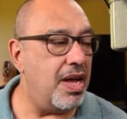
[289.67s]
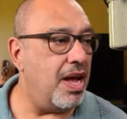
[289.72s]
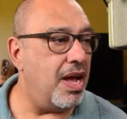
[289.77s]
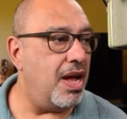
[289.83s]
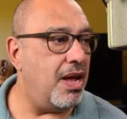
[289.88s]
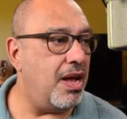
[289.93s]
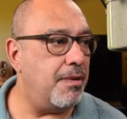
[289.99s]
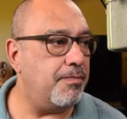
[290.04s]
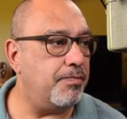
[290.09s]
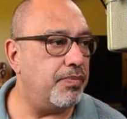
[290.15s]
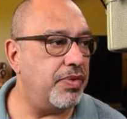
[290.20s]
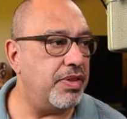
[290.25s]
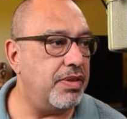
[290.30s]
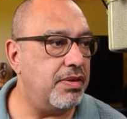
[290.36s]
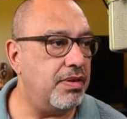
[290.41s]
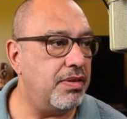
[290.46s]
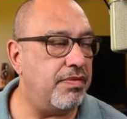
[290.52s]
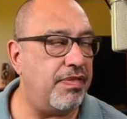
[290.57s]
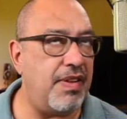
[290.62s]

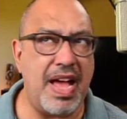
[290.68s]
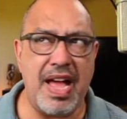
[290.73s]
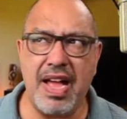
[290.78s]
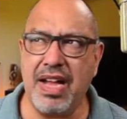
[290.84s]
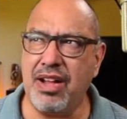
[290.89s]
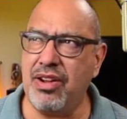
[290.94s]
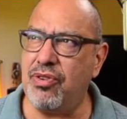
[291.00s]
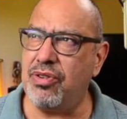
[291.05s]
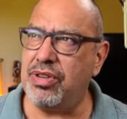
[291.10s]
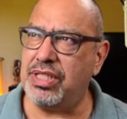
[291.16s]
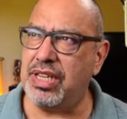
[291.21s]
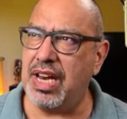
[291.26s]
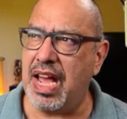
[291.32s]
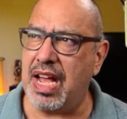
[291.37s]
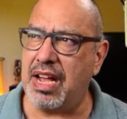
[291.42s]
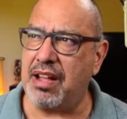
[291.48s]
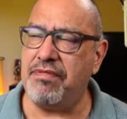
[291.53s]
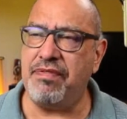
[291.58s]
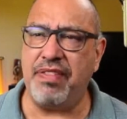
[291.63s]
Flack or
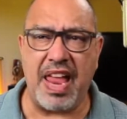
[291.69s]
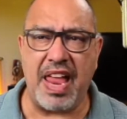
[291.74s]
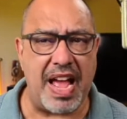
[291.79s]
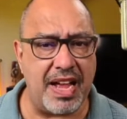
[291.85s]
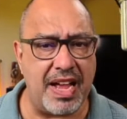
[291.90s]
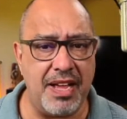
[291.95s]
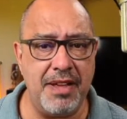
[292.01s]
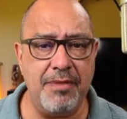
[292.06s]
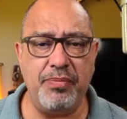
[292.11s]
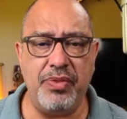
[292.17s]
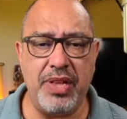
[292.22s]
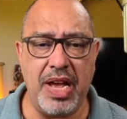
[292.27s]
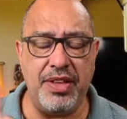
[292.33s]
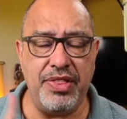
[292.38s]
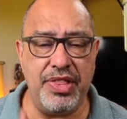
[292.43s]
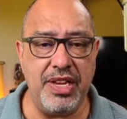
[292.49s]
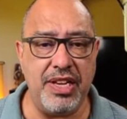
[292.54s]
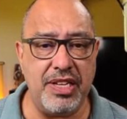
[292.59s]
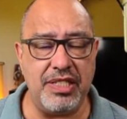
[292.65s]
slack? Flack. I
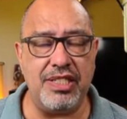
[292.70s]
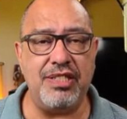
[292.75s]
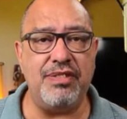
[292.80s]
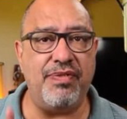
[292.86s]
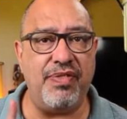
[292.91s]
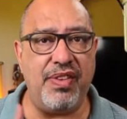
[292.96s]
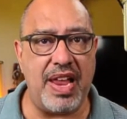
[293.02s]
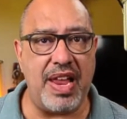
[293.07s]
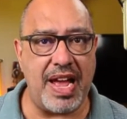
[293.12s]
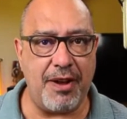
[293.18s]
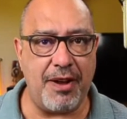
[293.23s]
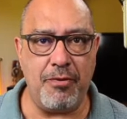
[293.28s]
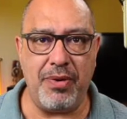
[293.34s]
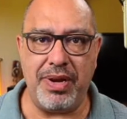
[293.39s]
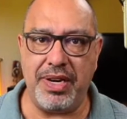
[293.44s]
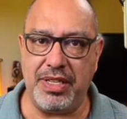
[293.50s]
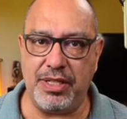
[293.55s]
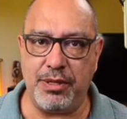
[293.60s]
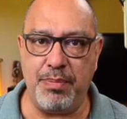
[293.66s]
think it's flack
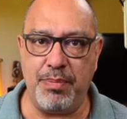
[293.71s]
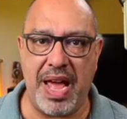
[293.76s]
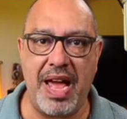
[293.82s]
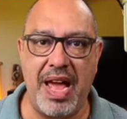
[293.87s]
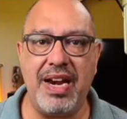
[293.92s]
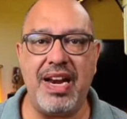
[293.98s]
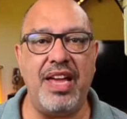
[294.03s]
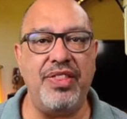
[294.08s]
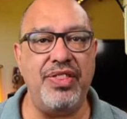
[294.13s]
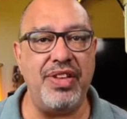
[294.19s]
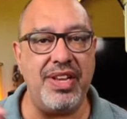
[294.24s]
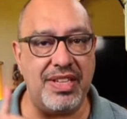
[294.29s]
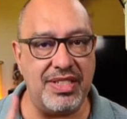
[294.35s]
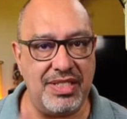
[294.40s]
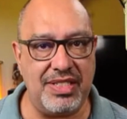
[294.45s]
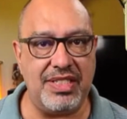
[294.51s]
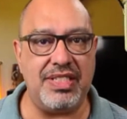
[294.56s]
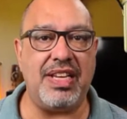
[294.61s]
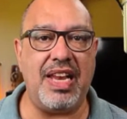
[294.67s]
when it's bad. I think
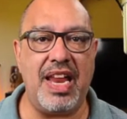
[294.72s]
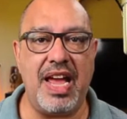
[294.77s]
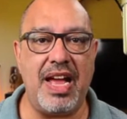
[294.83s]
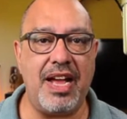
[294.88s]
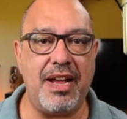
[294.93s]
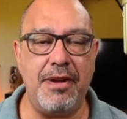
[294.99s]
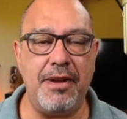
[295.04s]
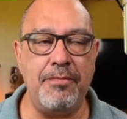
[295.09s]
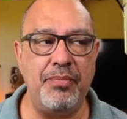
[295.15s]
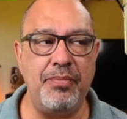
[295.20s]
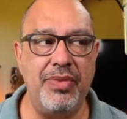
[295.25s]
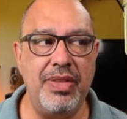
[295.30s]
it's slack.